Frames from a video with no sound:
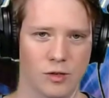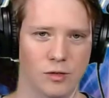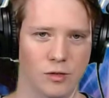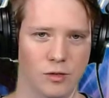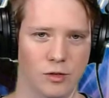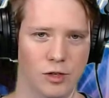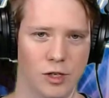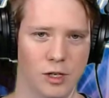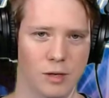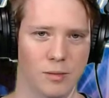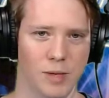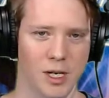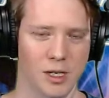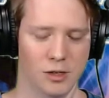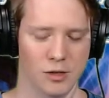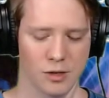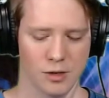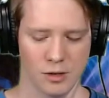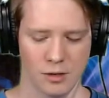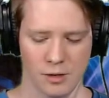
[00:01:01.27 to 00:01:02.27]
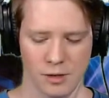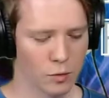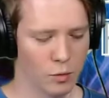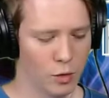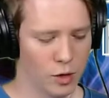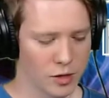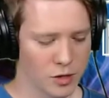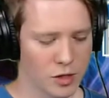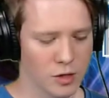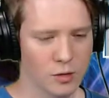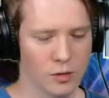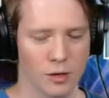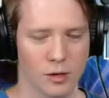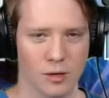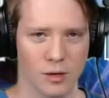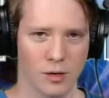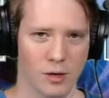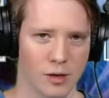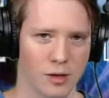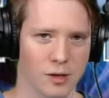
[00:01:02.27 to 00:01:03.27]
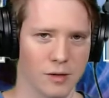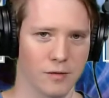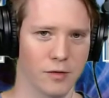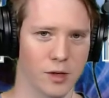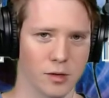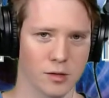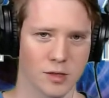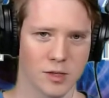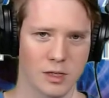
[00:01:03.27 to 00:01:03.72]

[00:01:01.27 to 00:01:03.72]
G major. Once you learn all of those